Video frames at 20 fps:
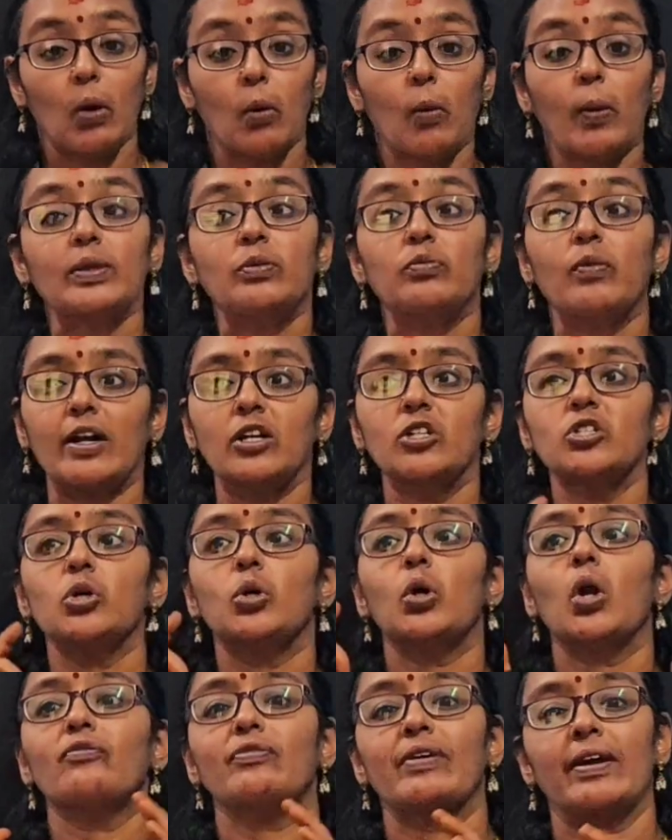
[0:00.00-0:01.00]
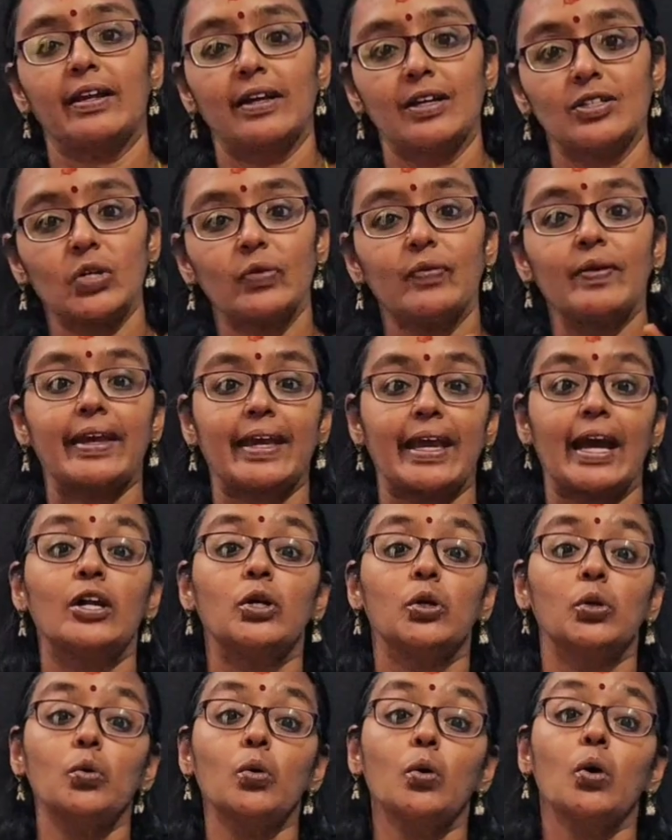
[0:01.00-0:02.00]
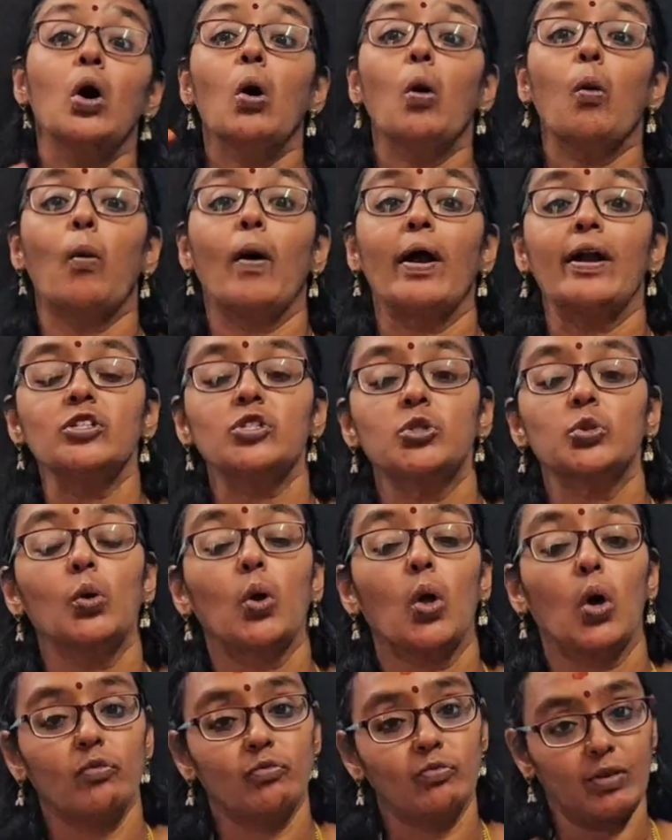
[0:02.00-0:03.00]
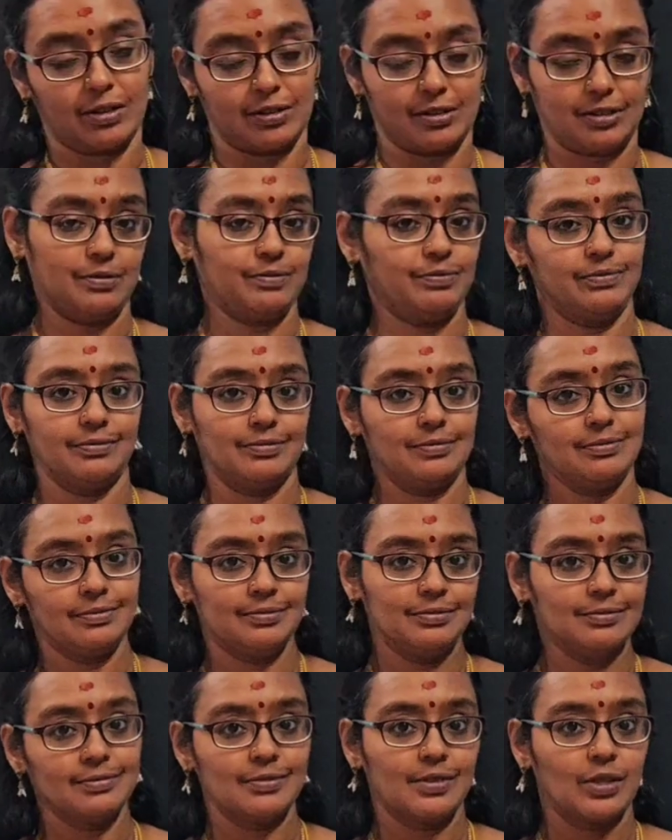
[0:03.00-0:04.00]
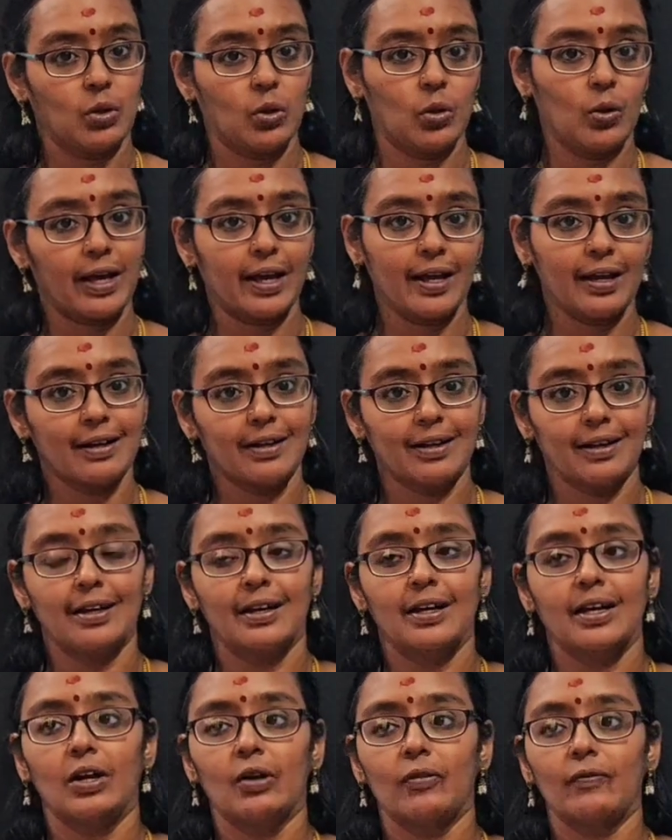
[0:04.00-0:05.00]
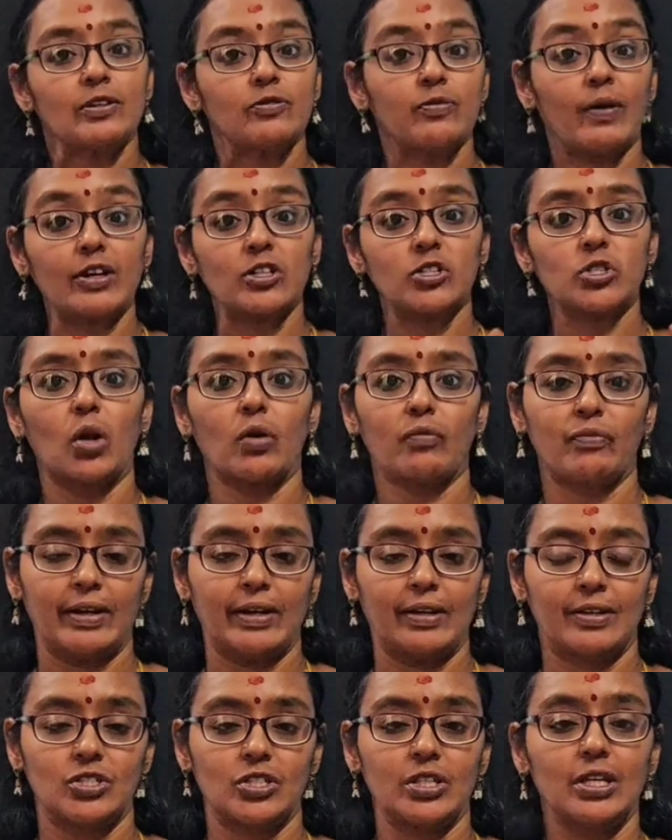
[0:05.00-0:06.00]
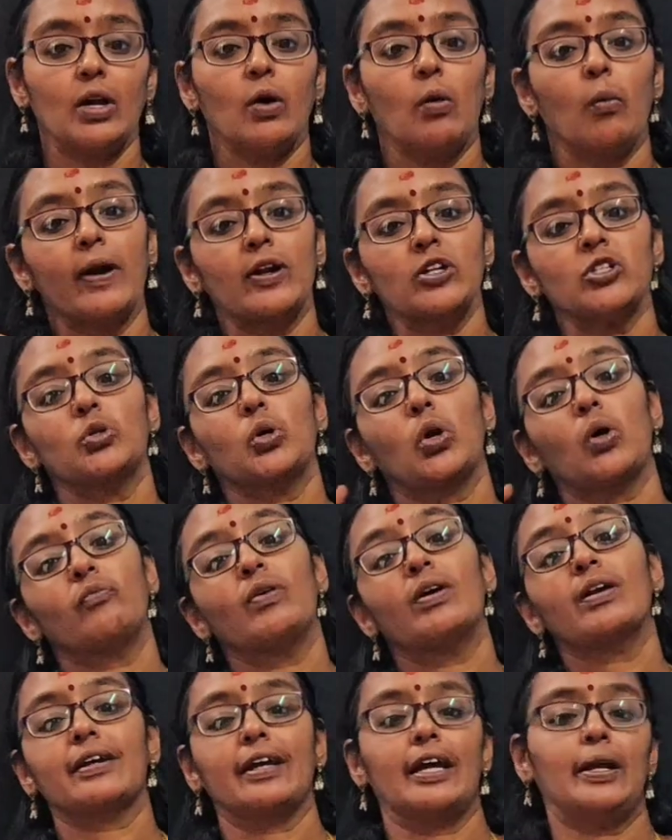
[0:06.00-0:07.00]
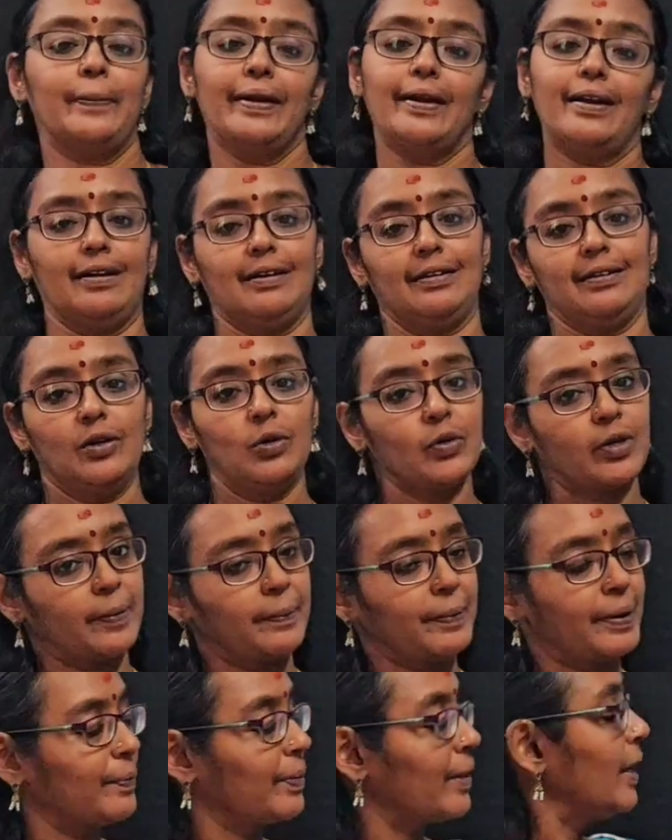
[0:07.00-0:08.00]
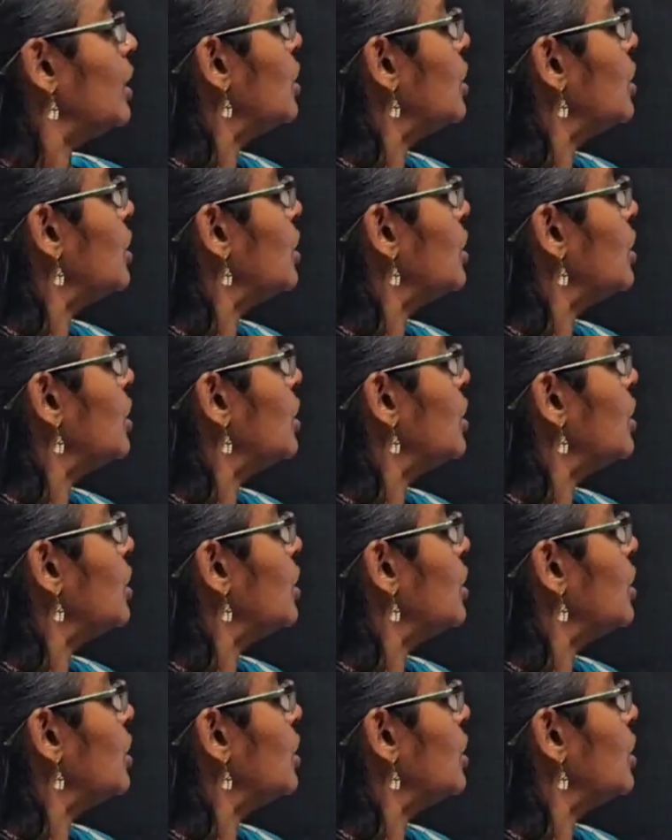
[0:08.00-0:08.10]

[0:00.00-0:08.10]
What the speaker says: With 1 joule of energy, we can do 1 joule of work. Okay? With 1 joule of energy, 1 joule of work can be done. Okay, ma'am?